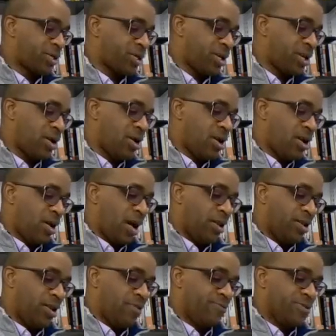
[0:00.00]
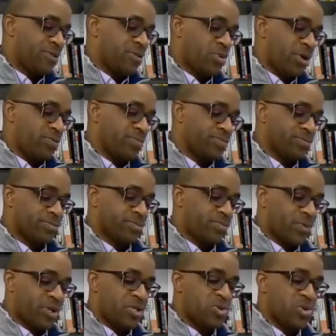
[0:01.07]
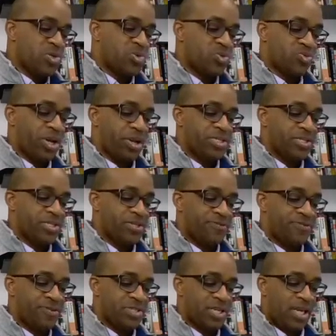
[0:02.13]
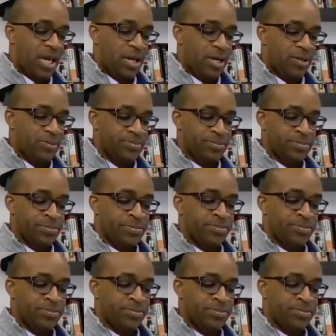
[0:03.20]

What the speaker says: actually. I love this one. This one's really sophisticated